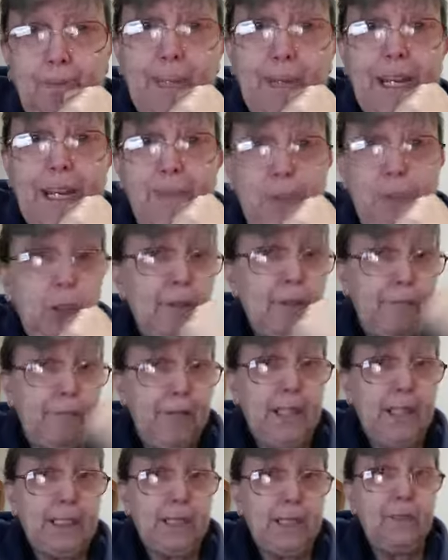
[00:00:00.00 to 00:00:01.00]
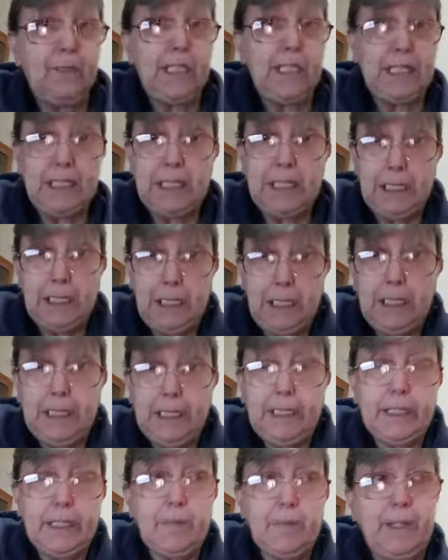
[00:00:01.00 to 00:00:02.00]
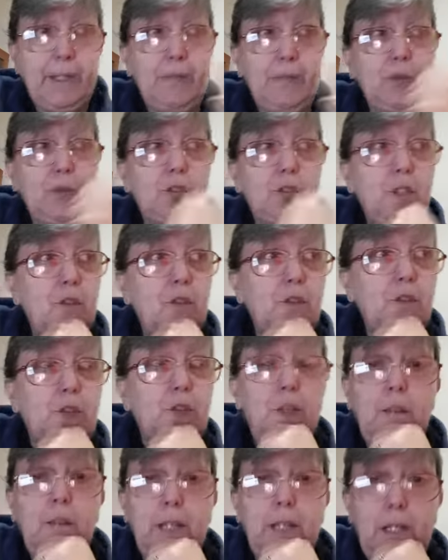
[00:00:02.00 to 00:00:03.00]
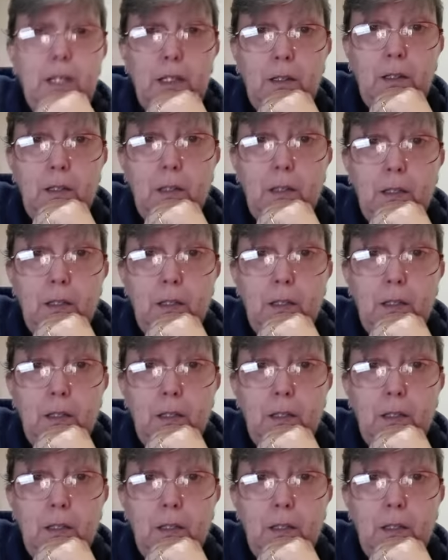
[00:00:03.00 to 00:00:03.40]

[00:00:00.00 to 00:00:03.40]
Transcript: People effectively stealing other people's social security